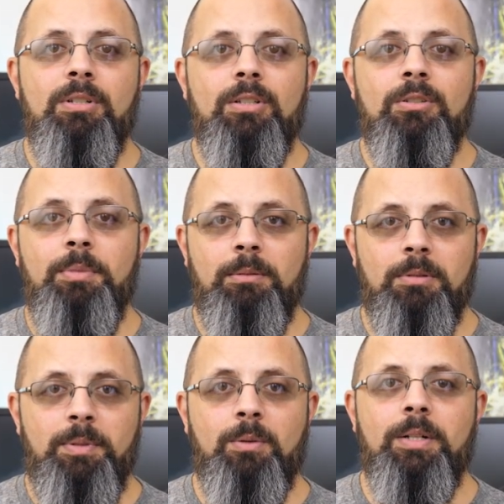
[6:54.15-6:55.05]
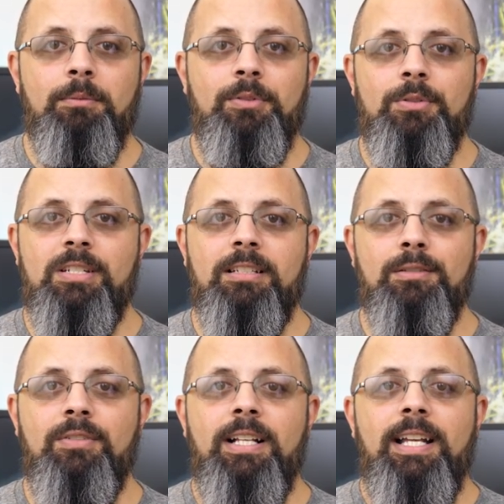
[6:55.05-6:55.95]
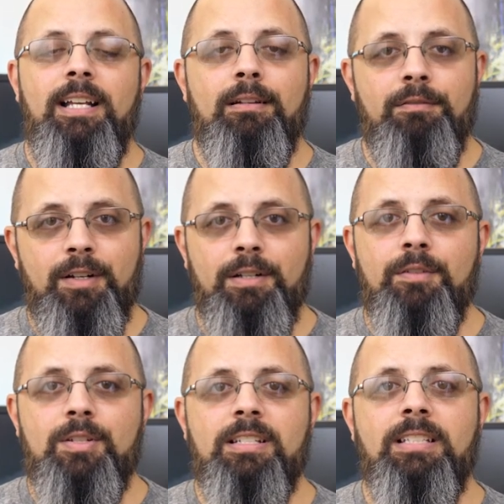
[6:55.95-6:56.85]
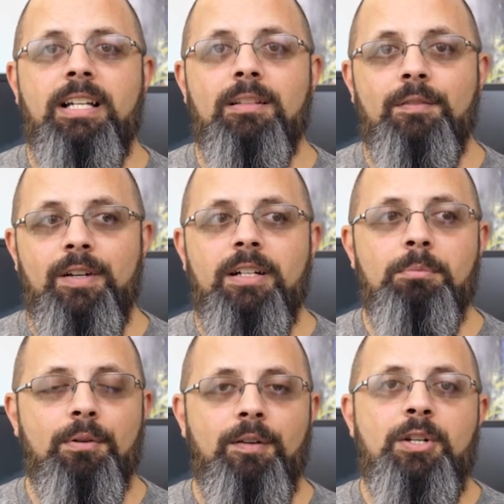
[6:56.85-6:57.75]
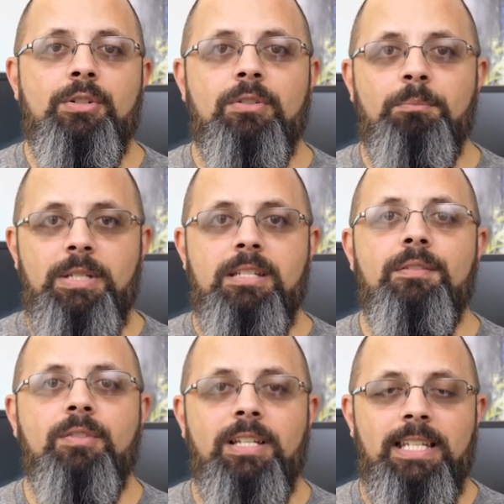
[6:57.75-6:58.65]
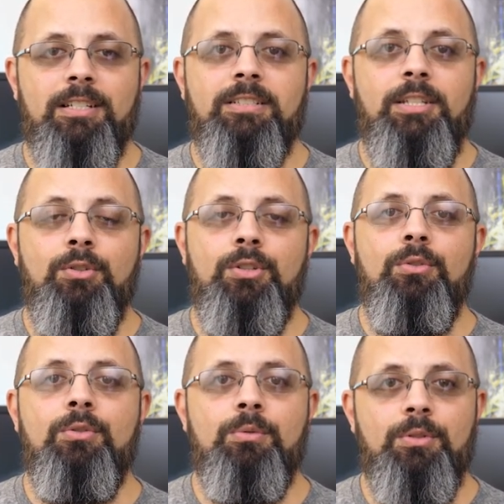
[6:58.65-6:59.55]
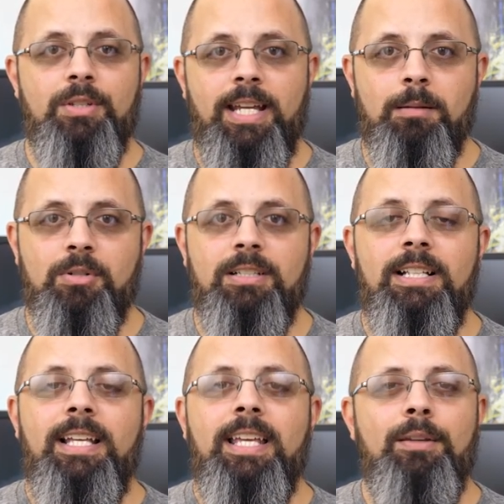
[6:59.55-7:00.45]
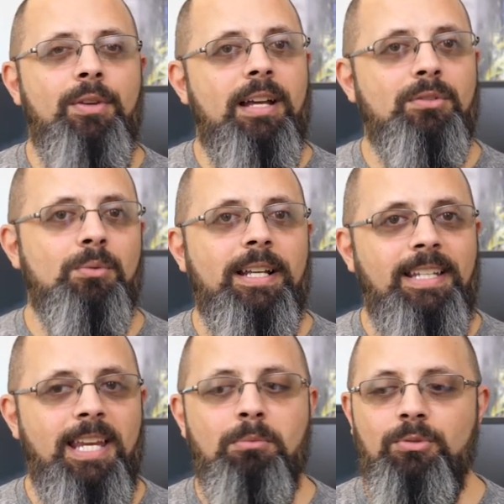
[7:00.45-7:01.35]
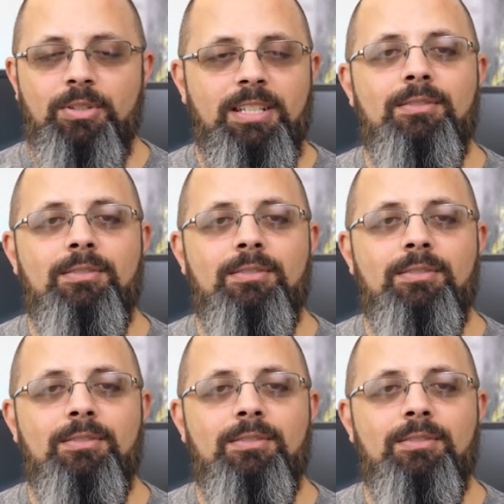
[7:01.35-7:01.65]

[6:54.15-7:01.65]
below to be able to pick one up for yourself. Very versatile, very professional piece of gear that you could use with your camera. And if you have the right cable, you can